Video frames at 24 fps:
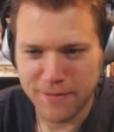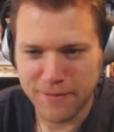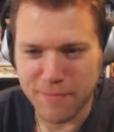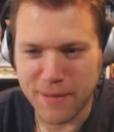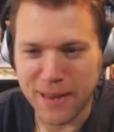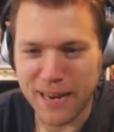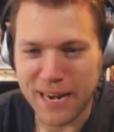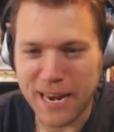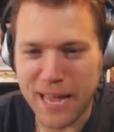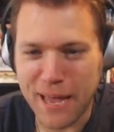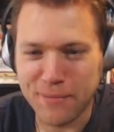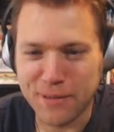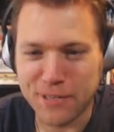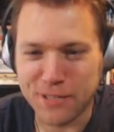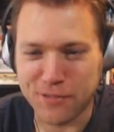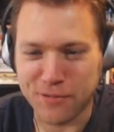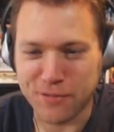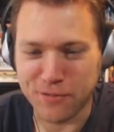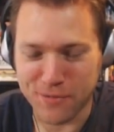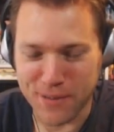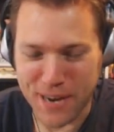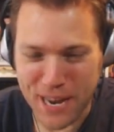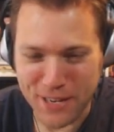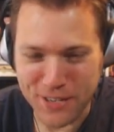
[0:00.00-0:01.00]
My name
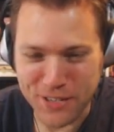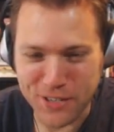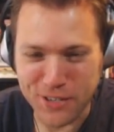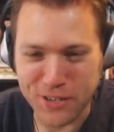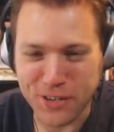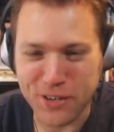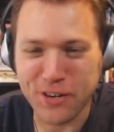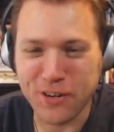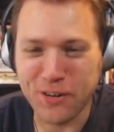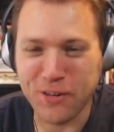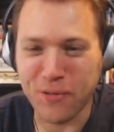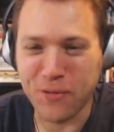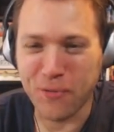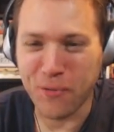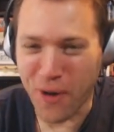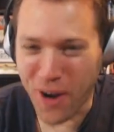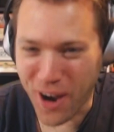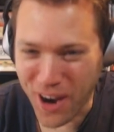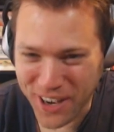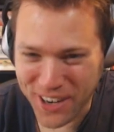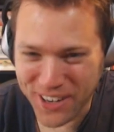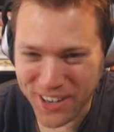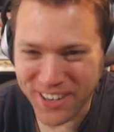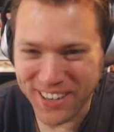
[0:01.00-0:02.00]
is Ranger
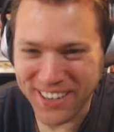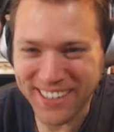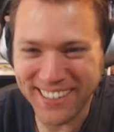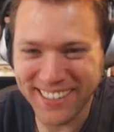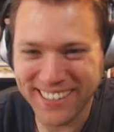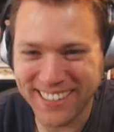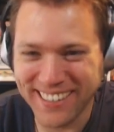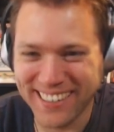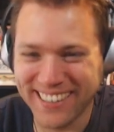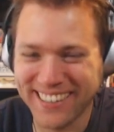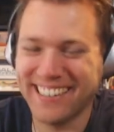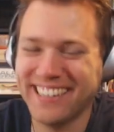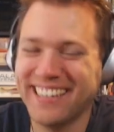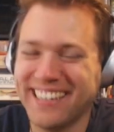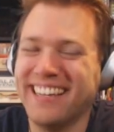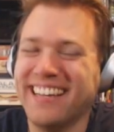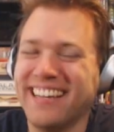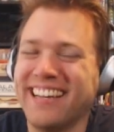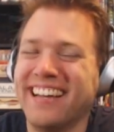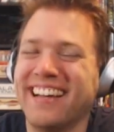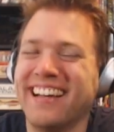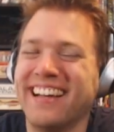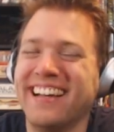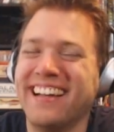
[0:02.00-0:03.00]
Walker.
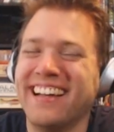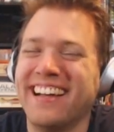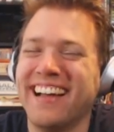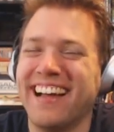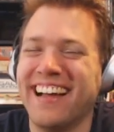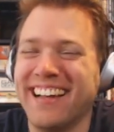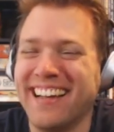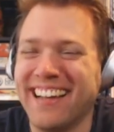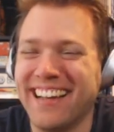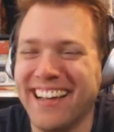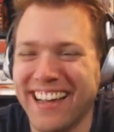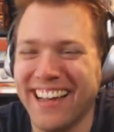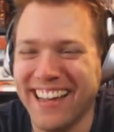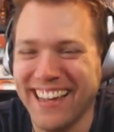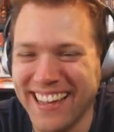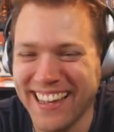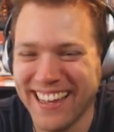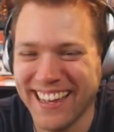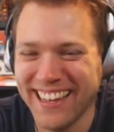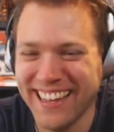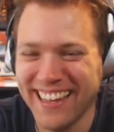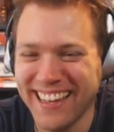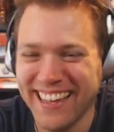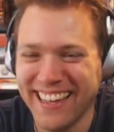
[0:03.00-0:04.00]

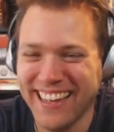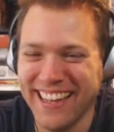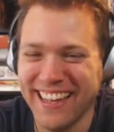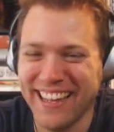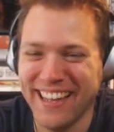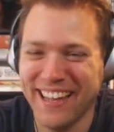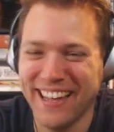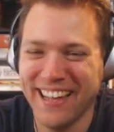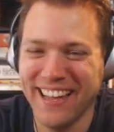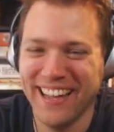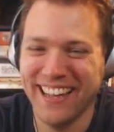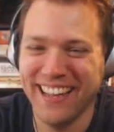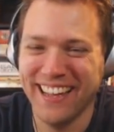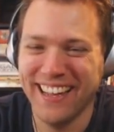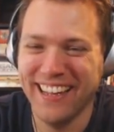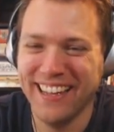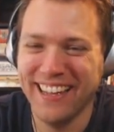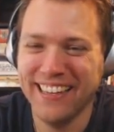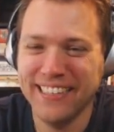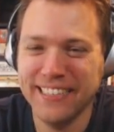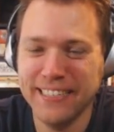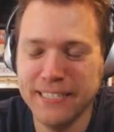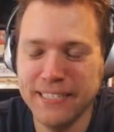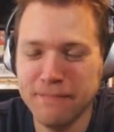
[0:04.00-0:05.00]

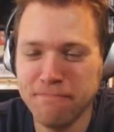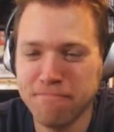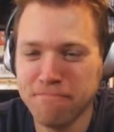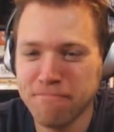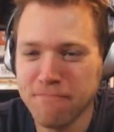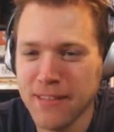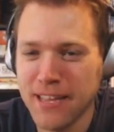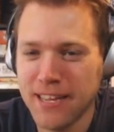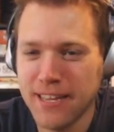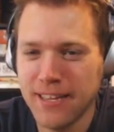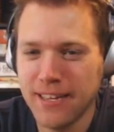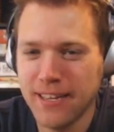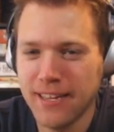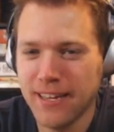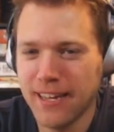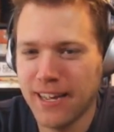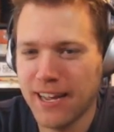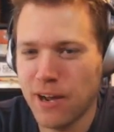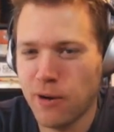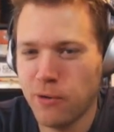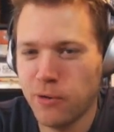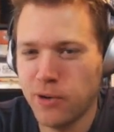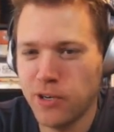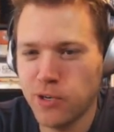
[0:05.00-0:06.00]

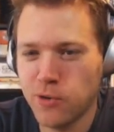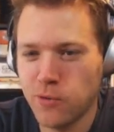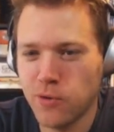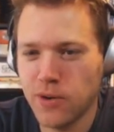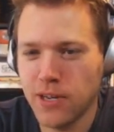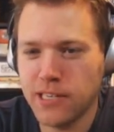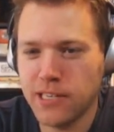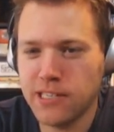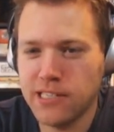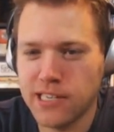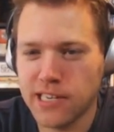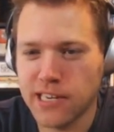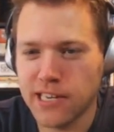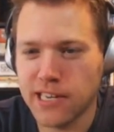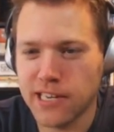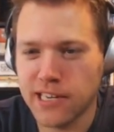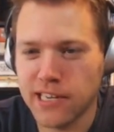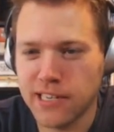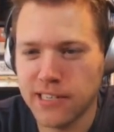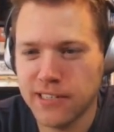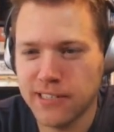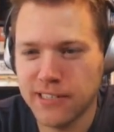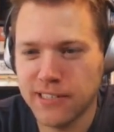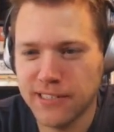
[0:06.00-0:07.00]
I wonder what
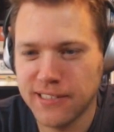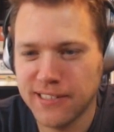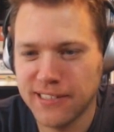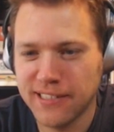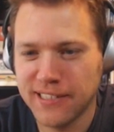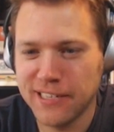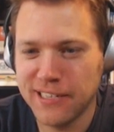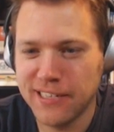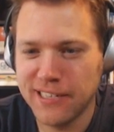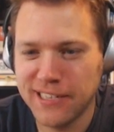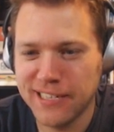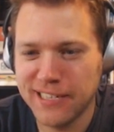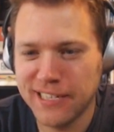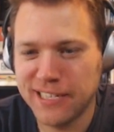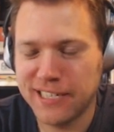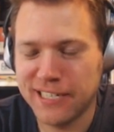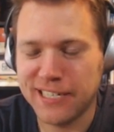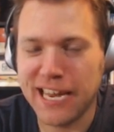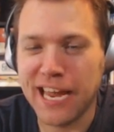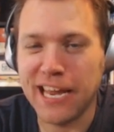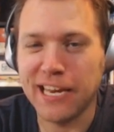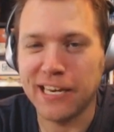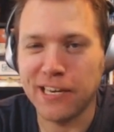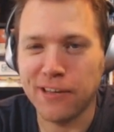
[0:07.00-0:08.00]

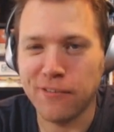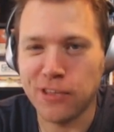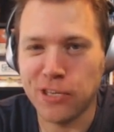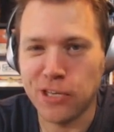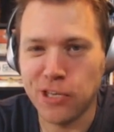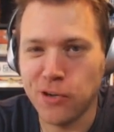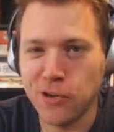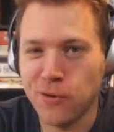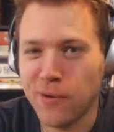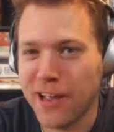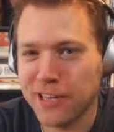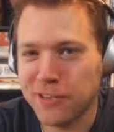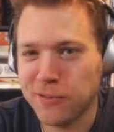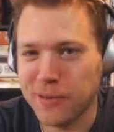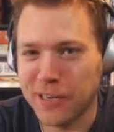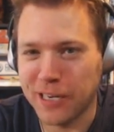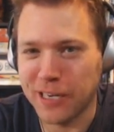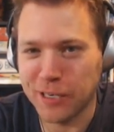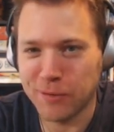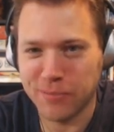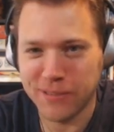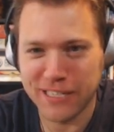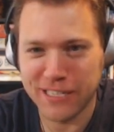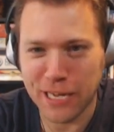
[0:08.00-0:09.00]
state of the U.S.
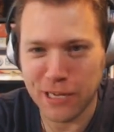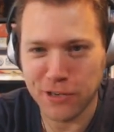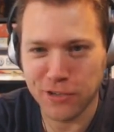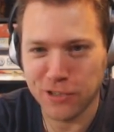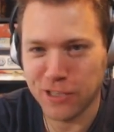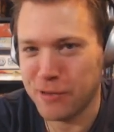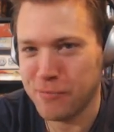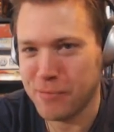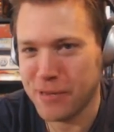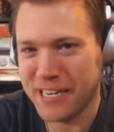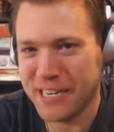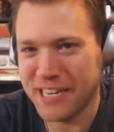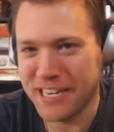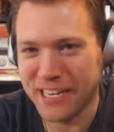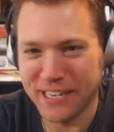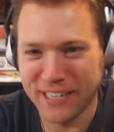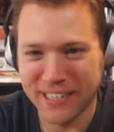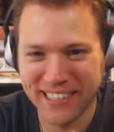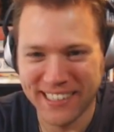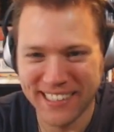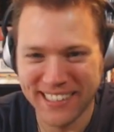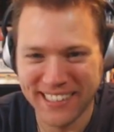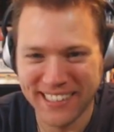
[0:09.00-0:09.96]
we could potentially be in.